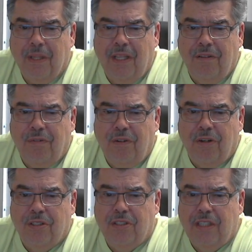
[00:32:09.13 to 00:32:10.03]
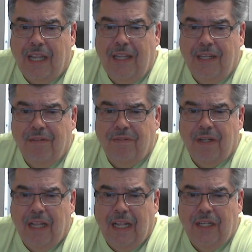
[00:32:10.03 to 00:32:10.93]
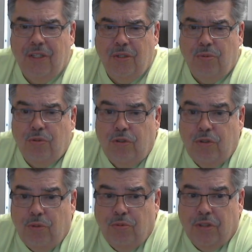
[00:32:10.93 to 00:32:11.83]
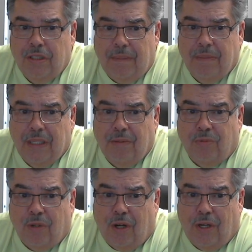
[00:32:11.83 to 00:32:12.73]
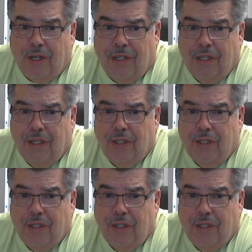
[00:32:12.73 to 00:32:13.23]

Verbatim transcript: if you're saved and you do something wrong,